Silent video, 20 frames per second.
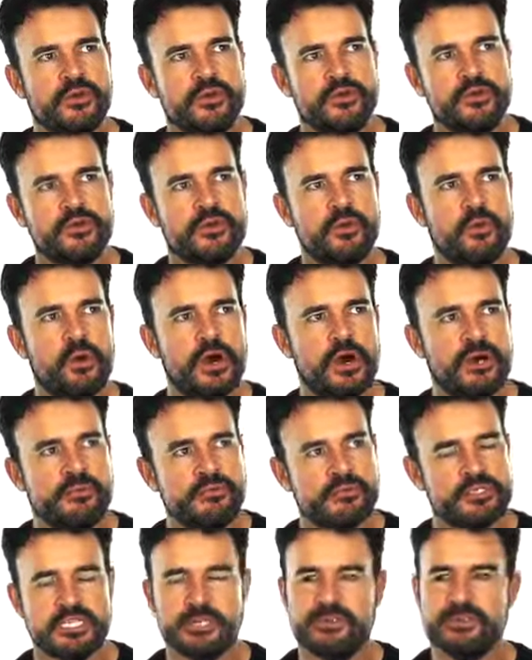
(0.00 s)
You know
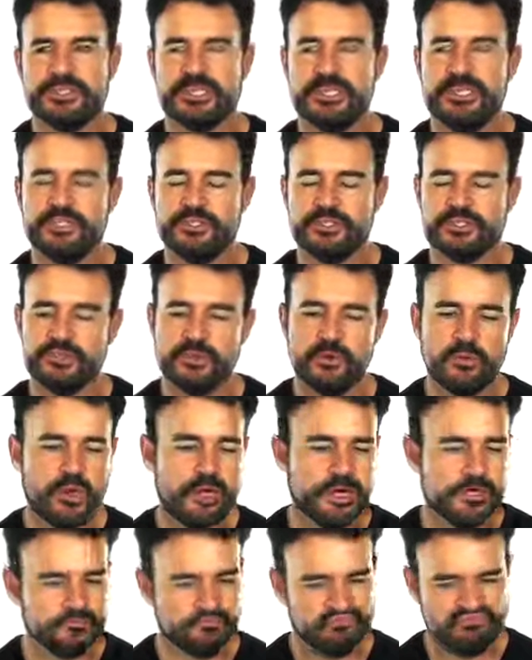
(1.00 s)
what? ¿Sabes qué? Do you know
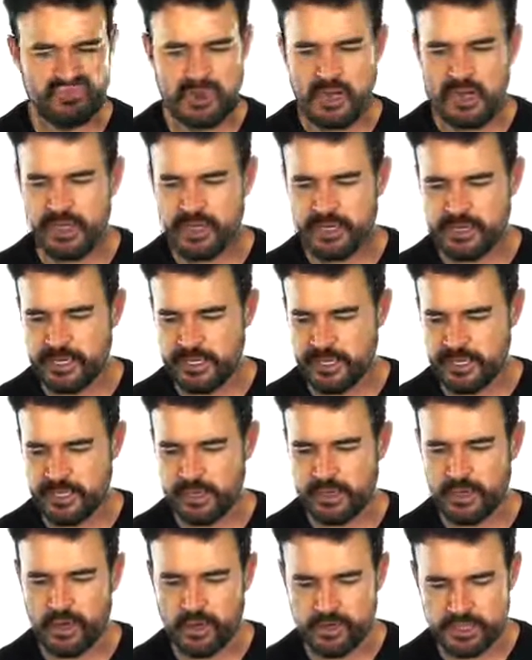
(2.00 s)
what?
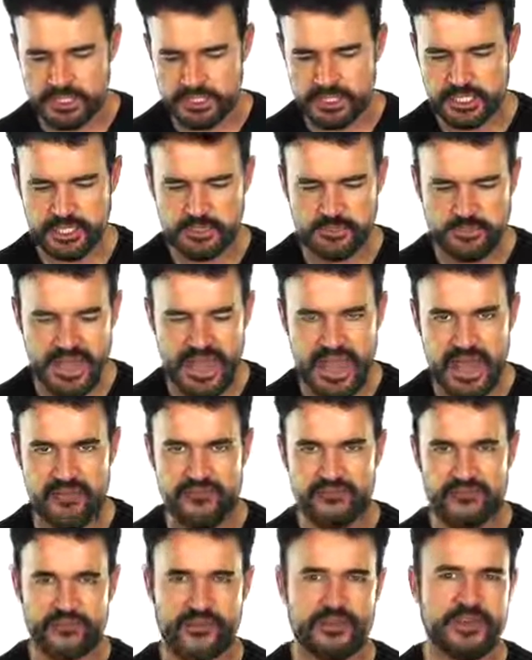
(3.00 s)
I go to the gym
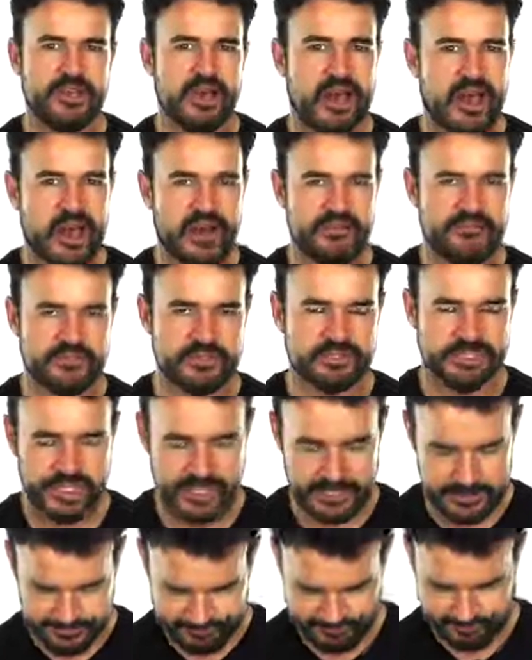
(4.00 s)
every other
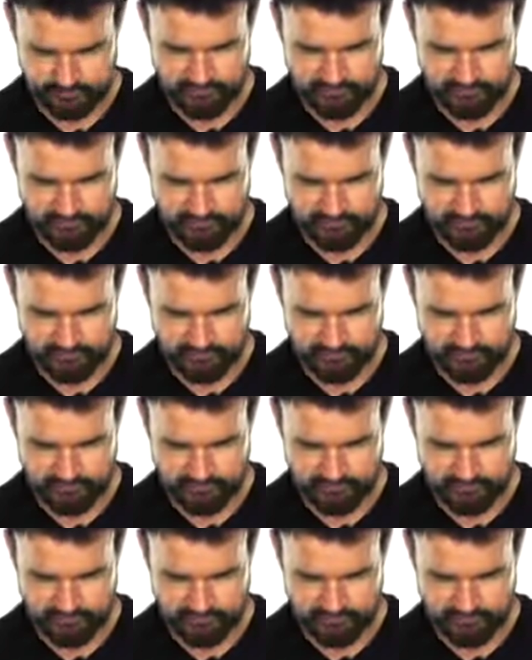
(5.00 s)
day.